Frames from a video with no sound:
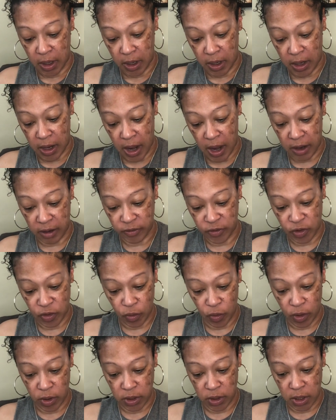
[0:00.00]
Knight of
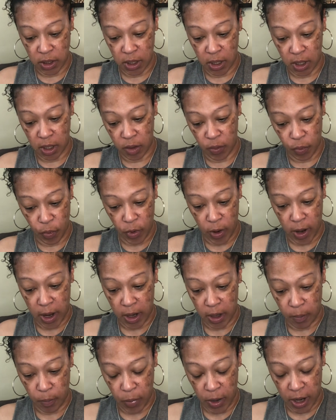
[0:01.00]
Swords in the
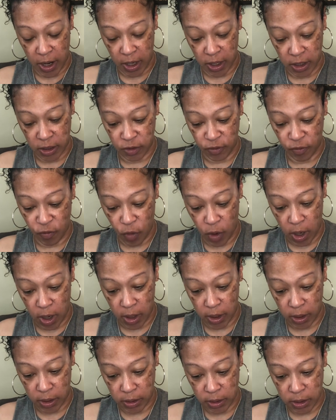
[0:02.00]
upright, Page of
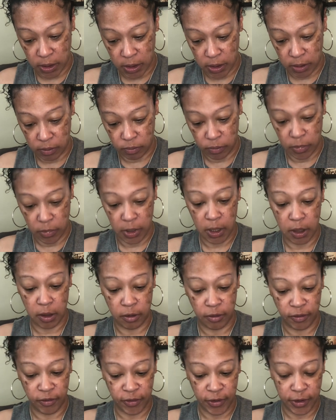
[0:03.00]
Wands in the
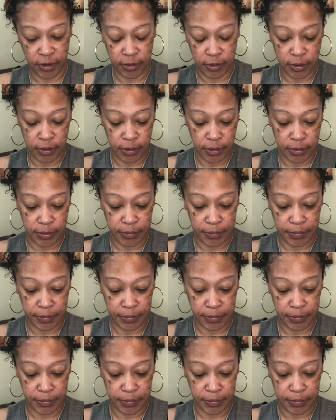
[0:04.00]
reverse.